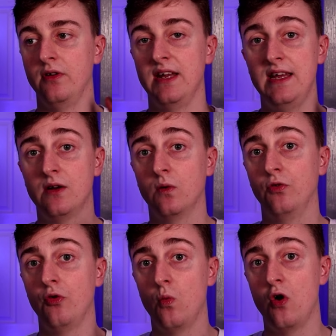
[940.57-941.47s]
do
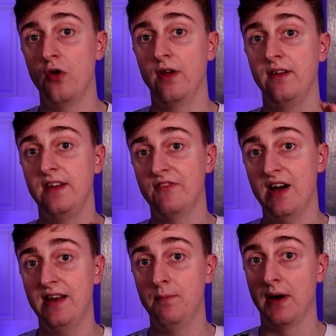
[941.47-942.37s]
equals 1
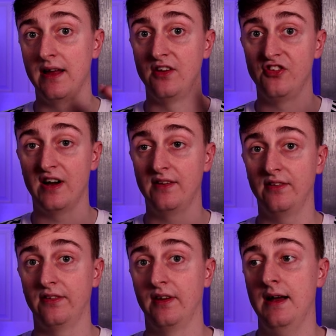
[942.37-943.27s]
divided by the chance,